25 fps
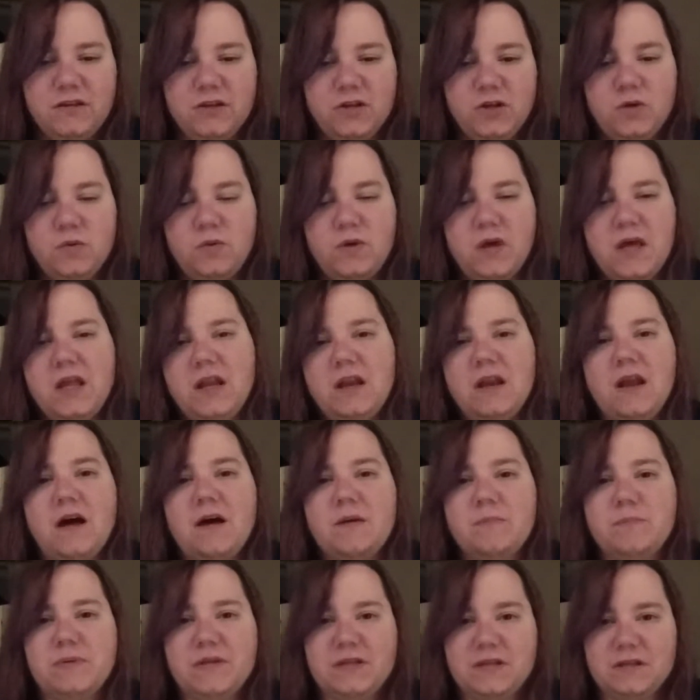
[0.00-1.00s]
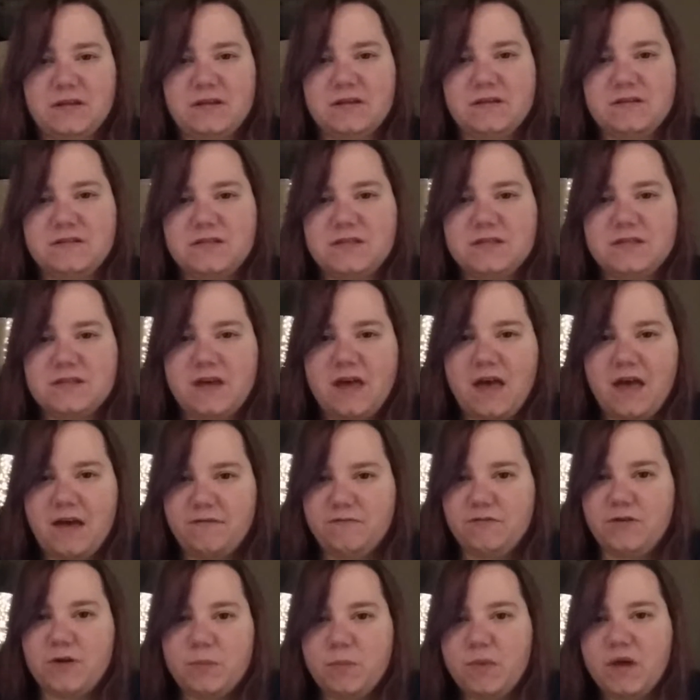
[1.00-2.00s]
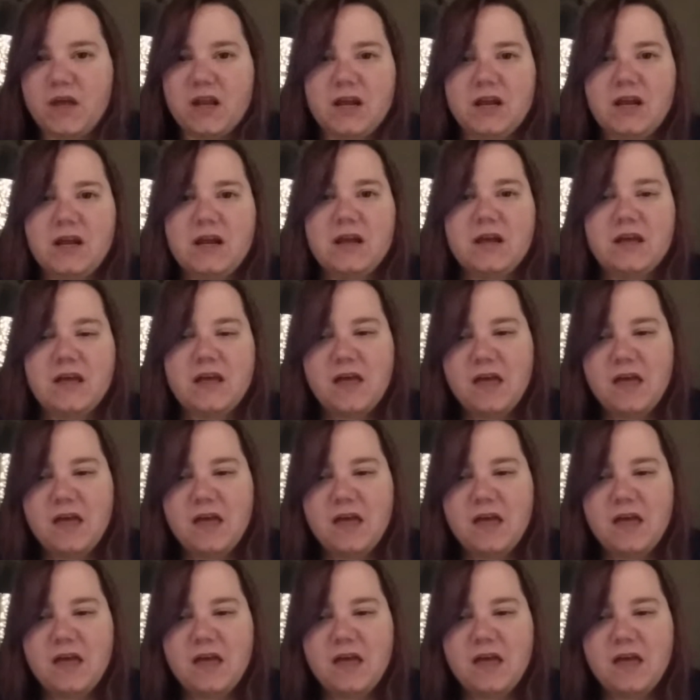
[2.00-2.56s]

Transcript: you cannot please everybody.